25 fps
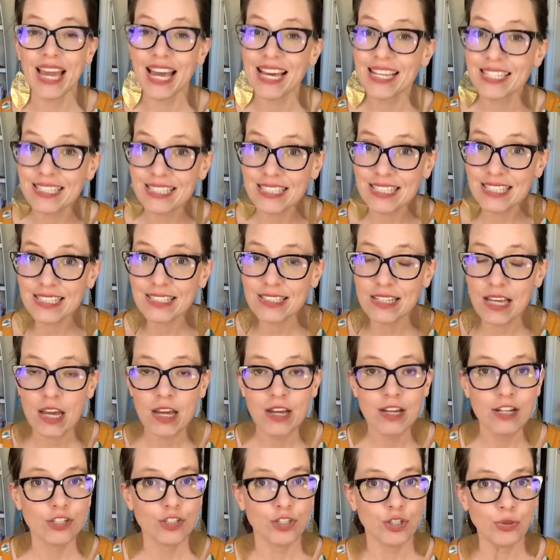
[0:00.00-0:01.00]
hesitant
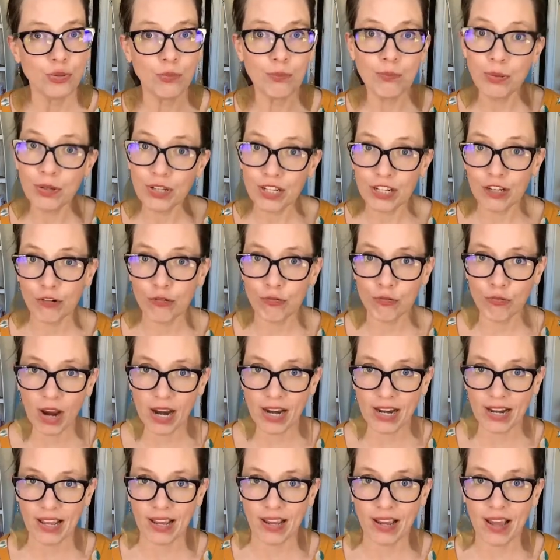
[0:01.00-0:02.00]
to put it in
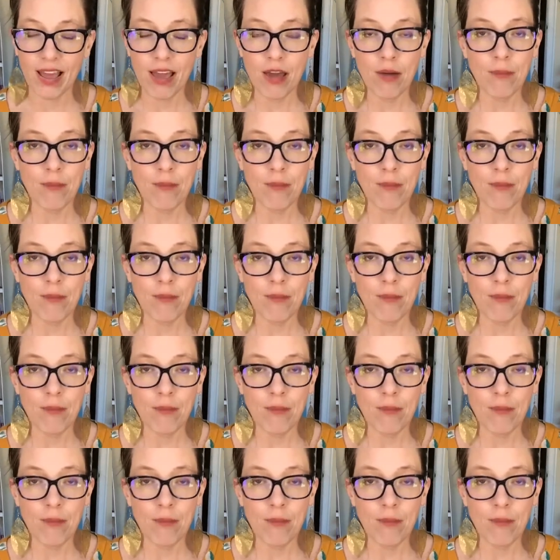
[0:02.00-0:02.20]
writing